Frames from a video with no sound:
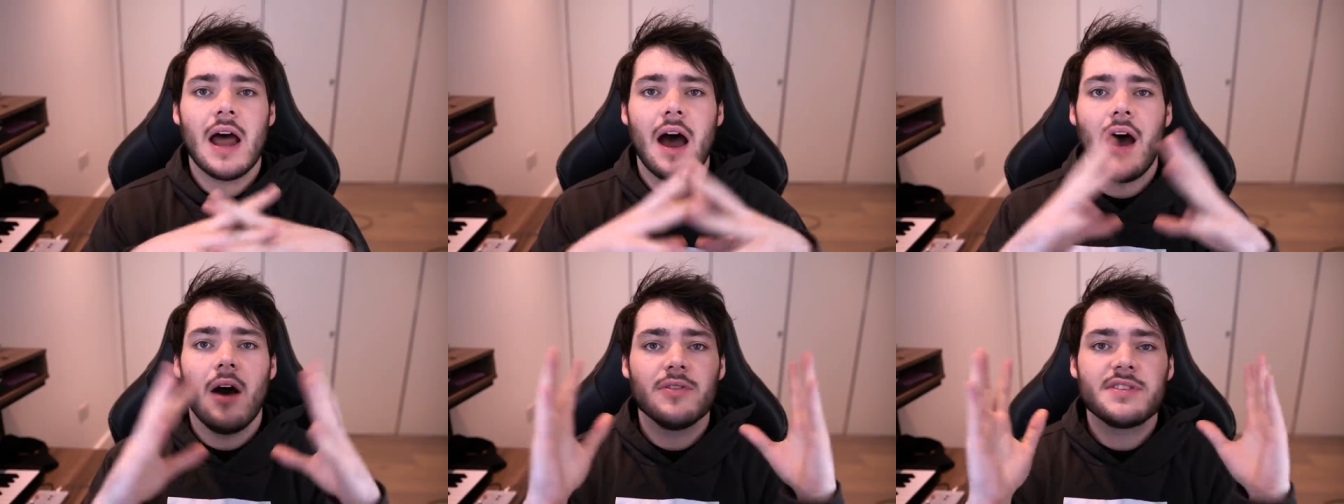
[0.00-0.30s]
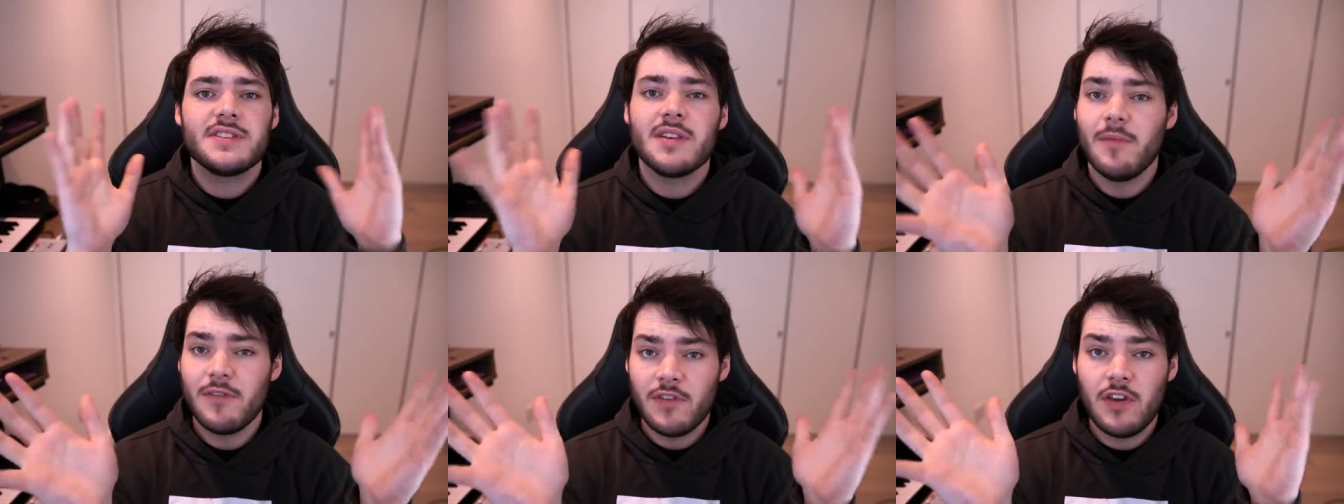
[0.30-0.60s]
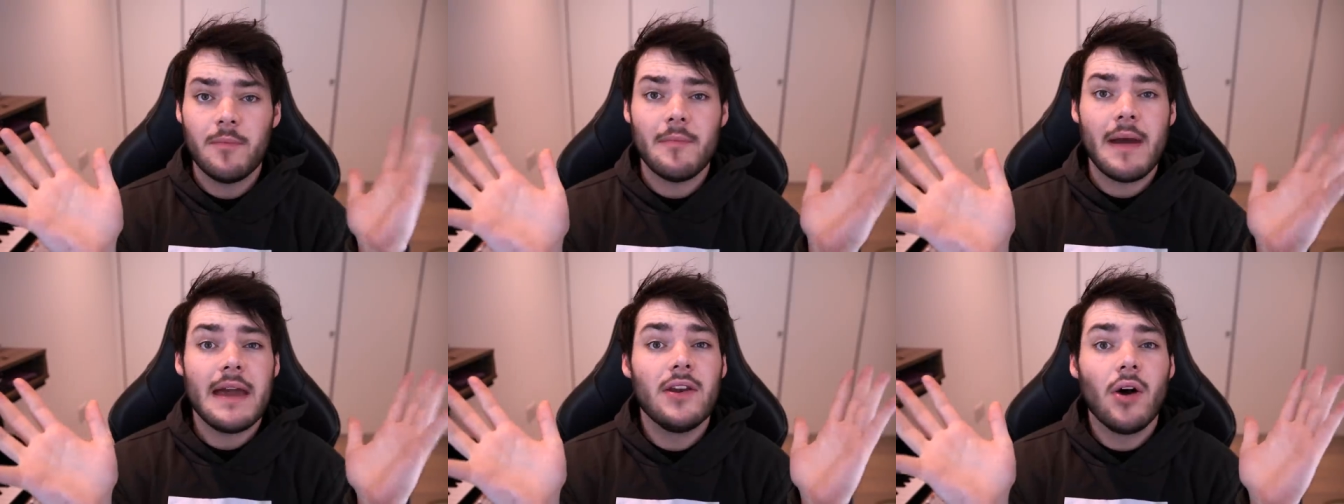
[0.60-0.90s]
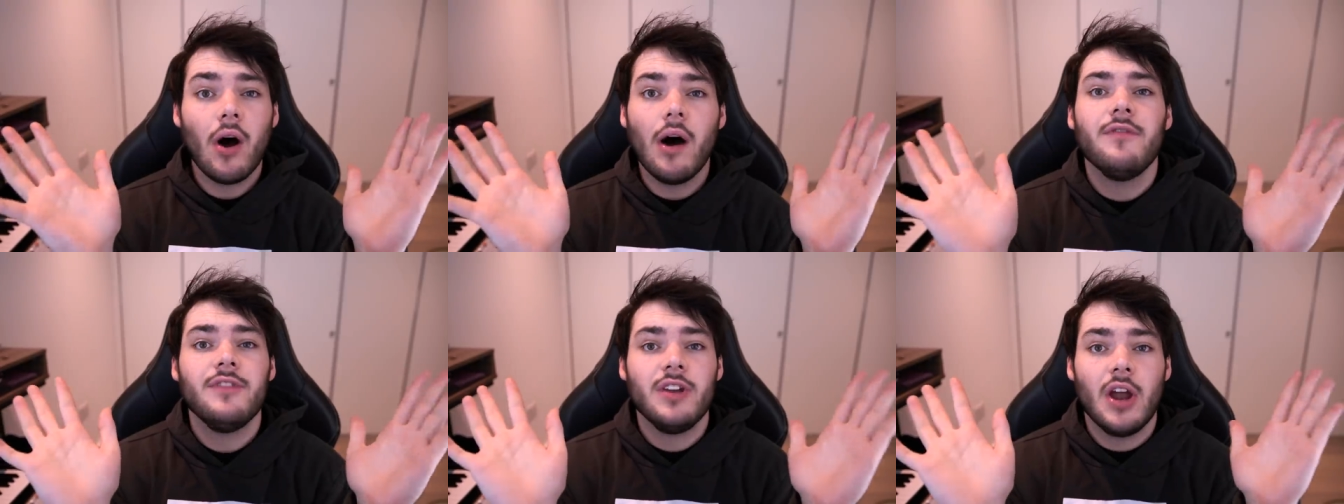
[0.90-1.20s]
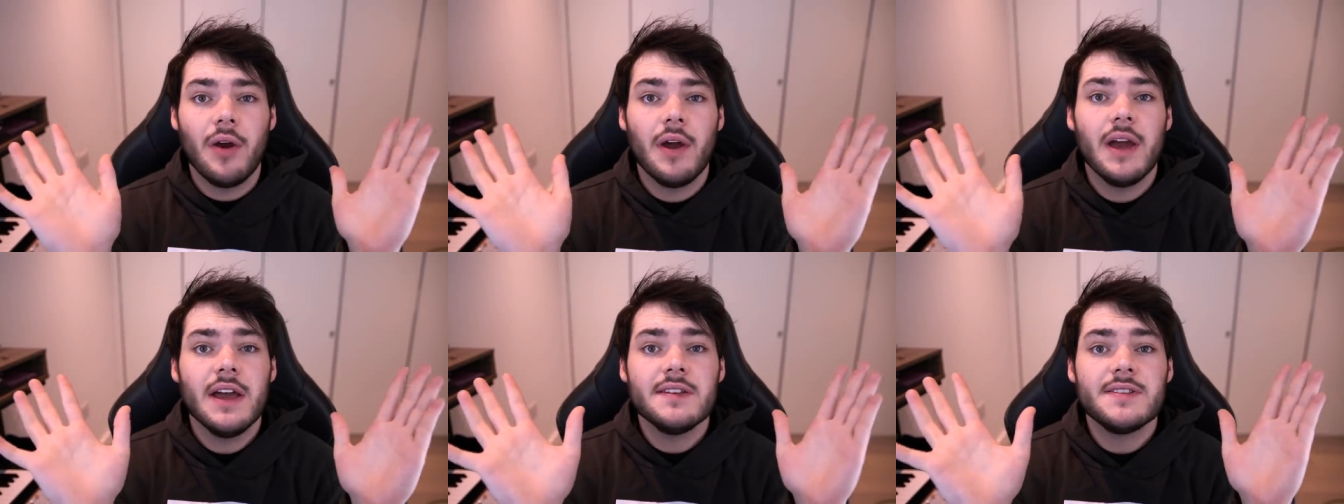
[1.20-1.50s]
now, some of you may not have
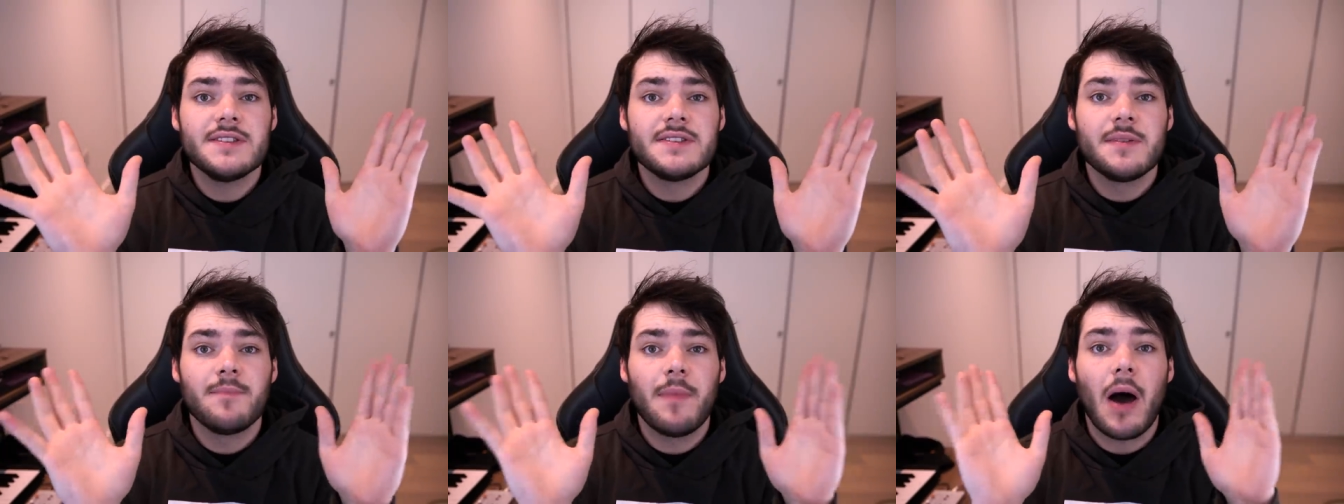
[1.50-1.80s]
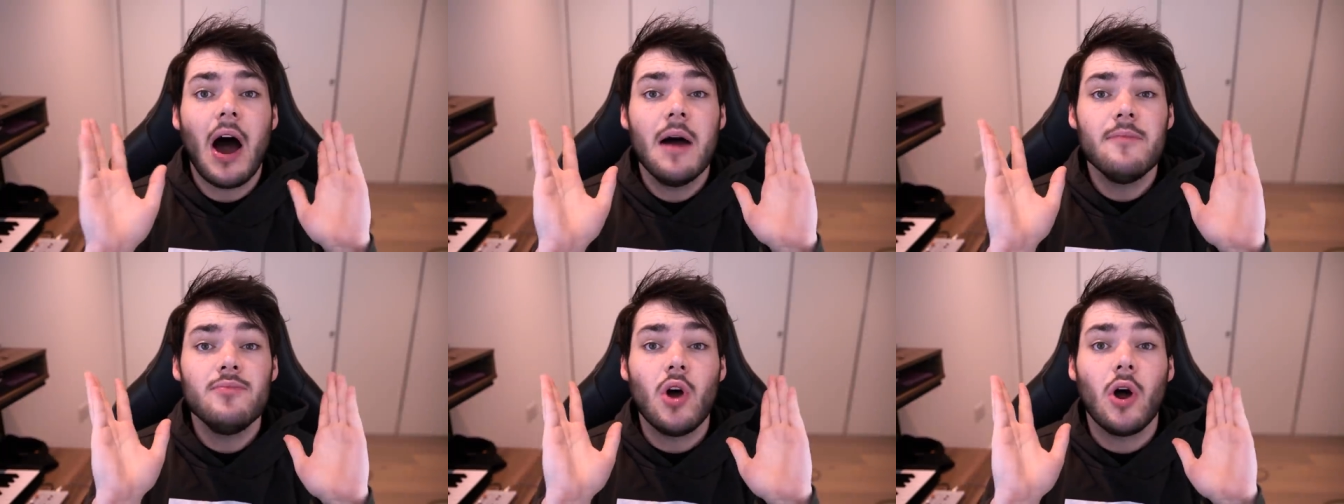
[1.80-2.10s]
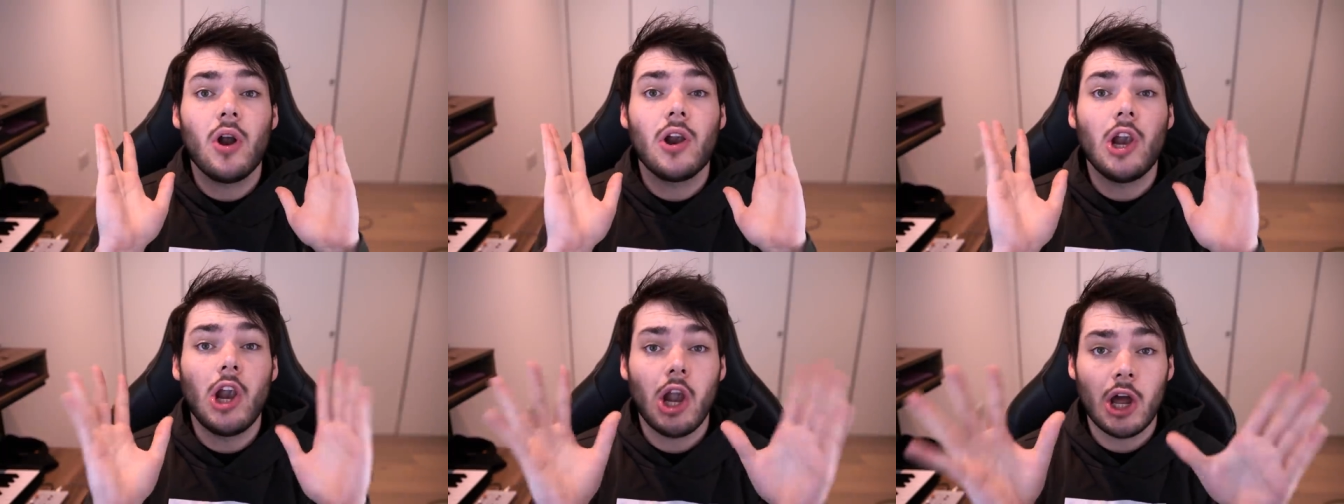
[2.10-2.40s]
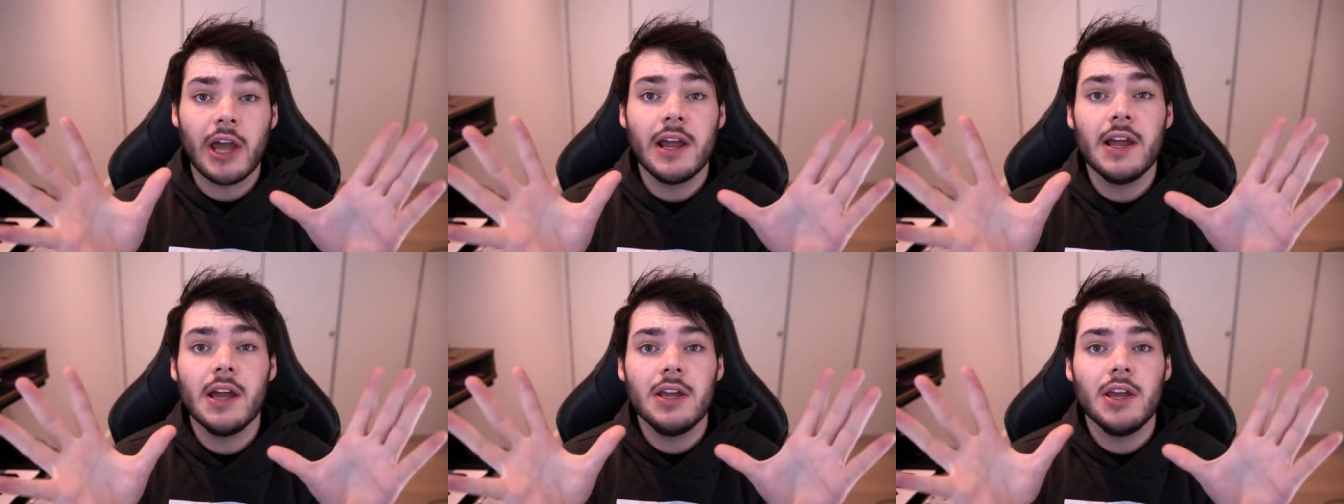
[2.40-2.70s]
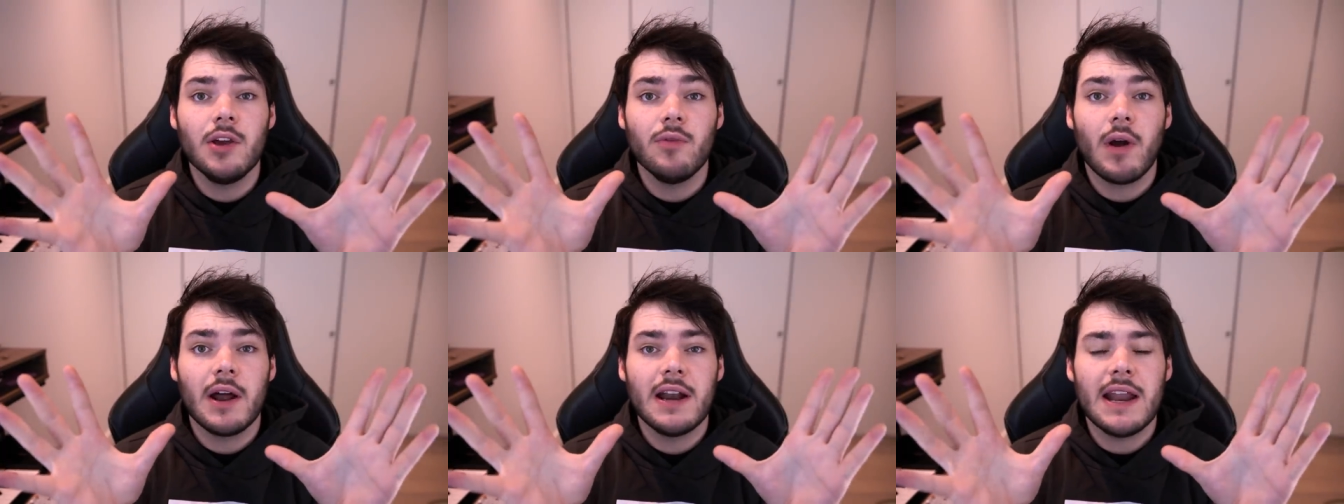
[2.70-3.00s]
noticed, but I'm not looking at
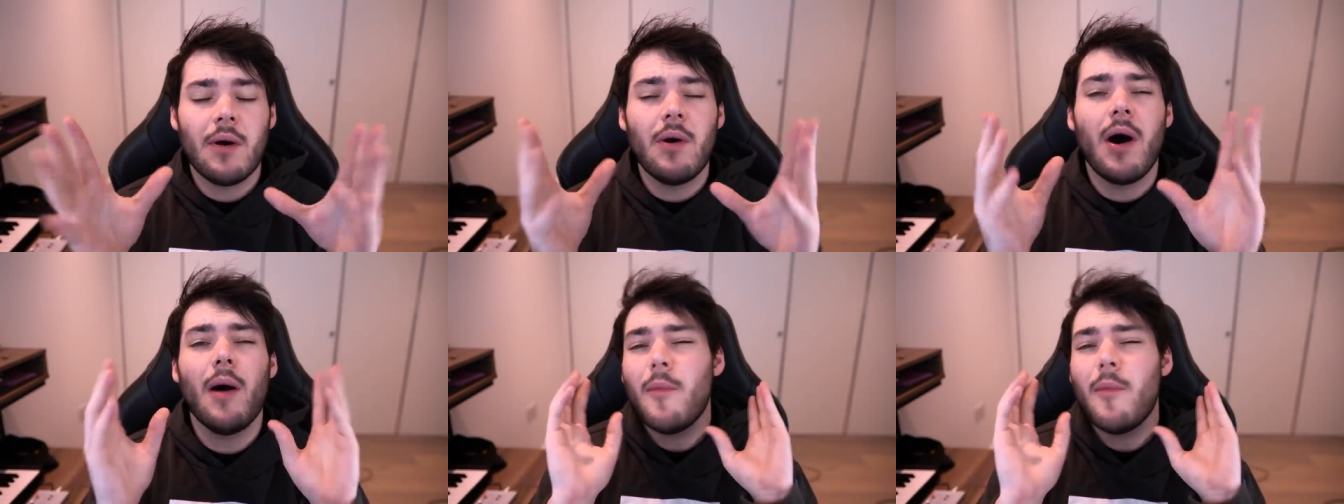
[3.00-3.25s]
you right now.